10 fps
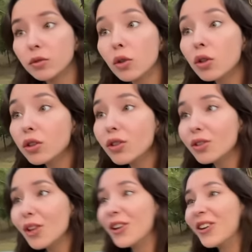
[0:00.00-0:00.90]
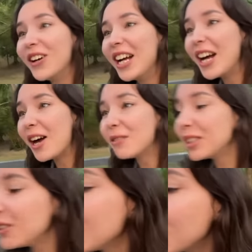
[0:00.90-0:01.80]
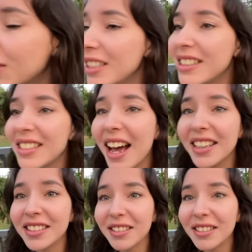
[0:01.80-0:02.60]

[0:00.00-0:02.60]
No. I wanna eat only inside.